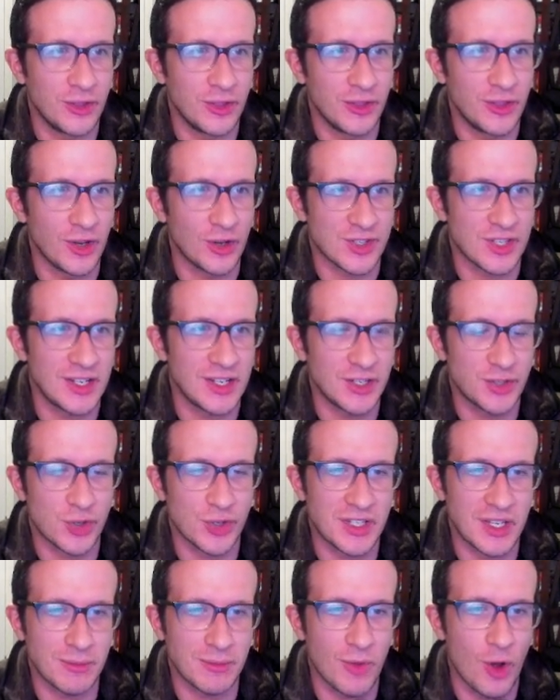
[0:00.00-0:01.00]
there's an
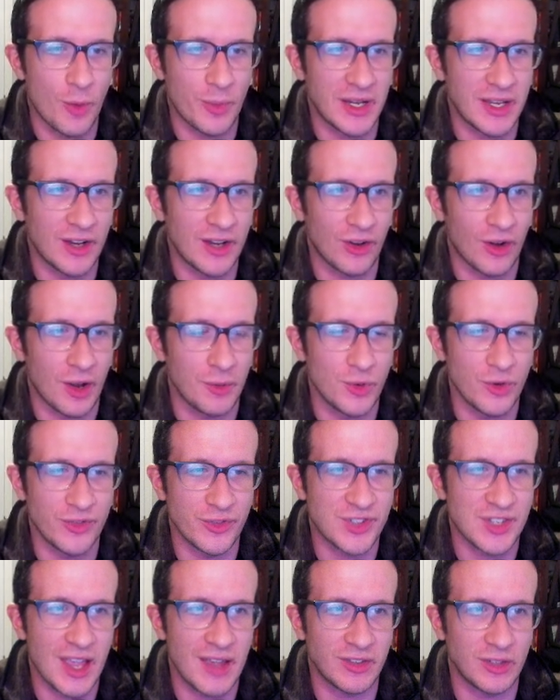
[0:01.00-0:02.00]
interesting moment here
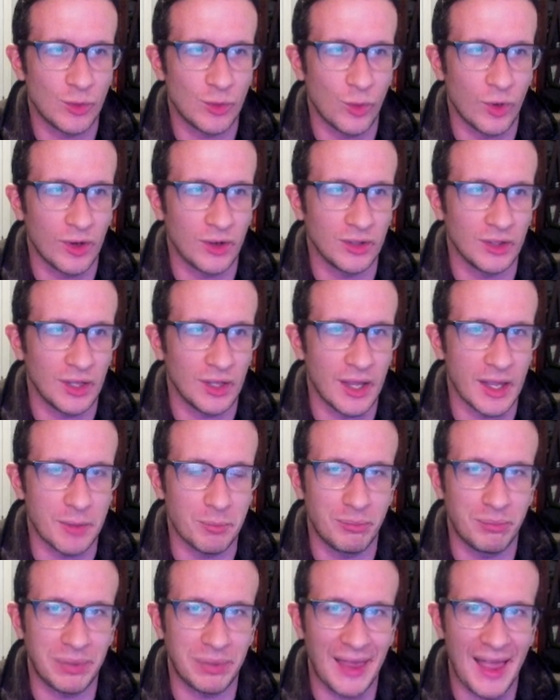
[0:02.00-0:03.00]
on move 7 where
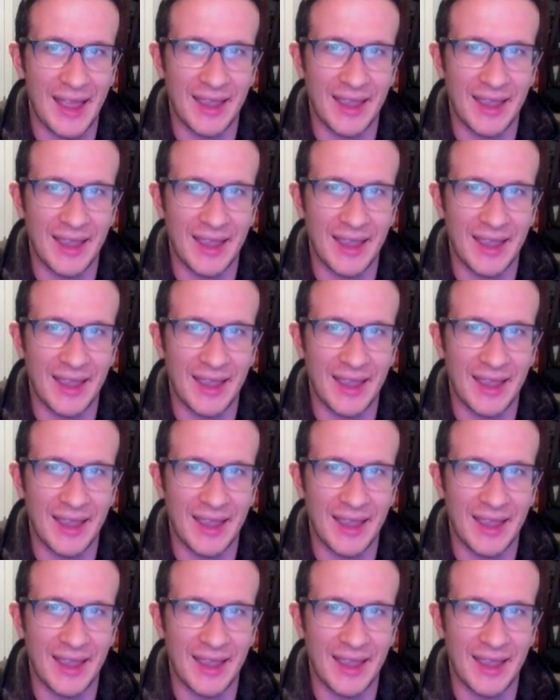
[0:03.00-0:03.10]
like